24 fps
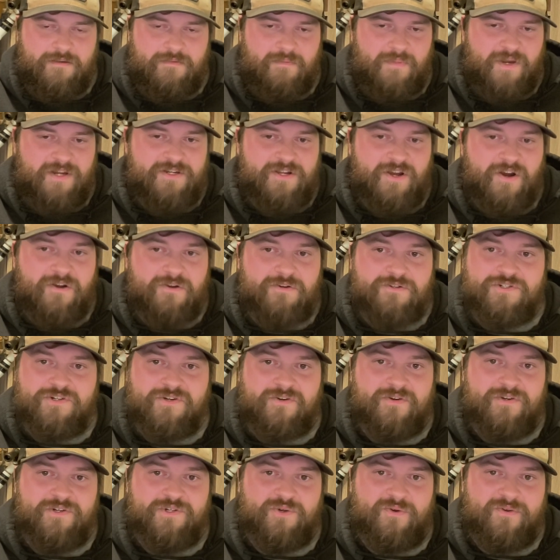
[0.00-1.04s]
my dog
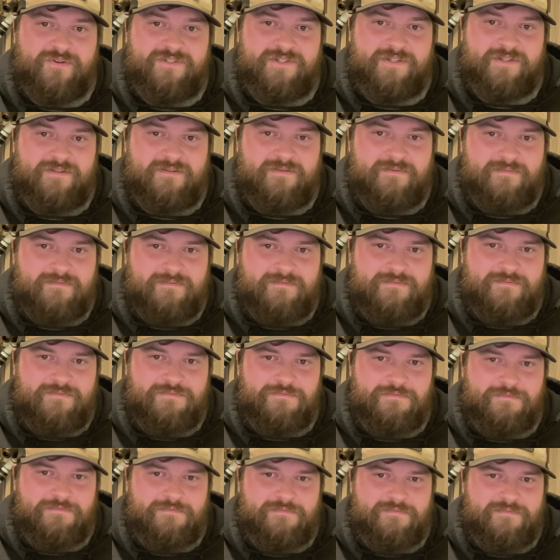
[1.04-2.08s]
sure enjoys it.
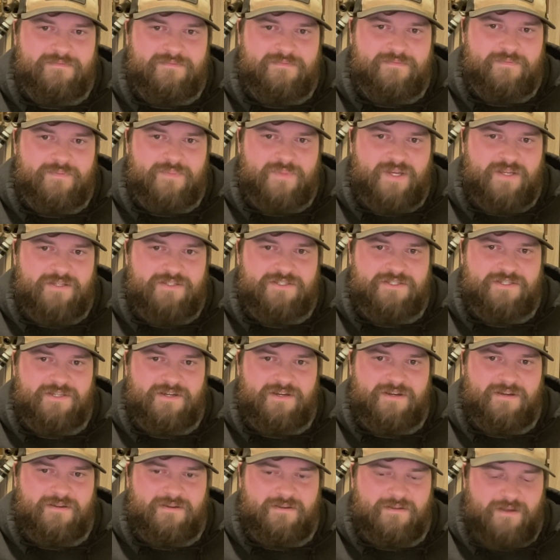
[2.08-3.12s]
That's
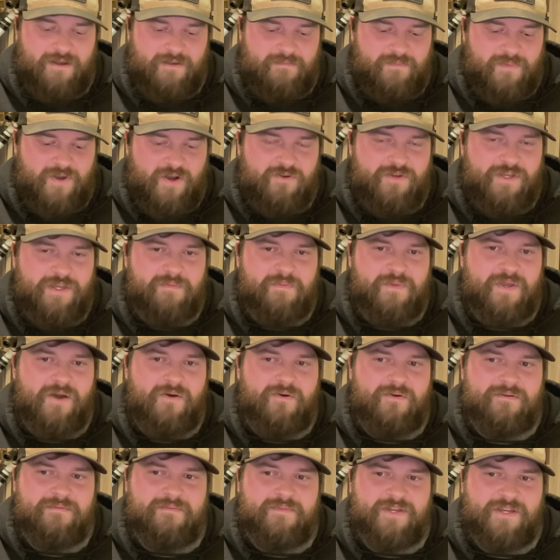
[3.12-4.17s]
I'll keep
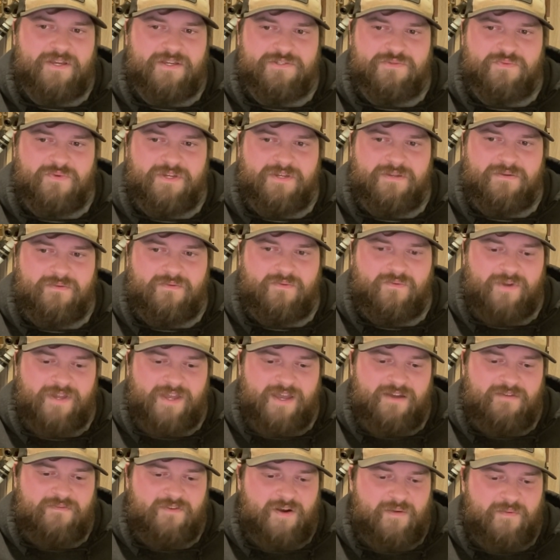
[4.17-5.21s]
going because we
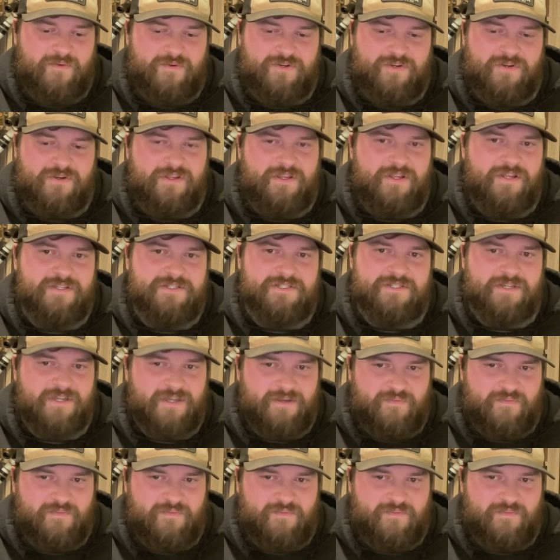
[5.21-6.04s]
have opportunities to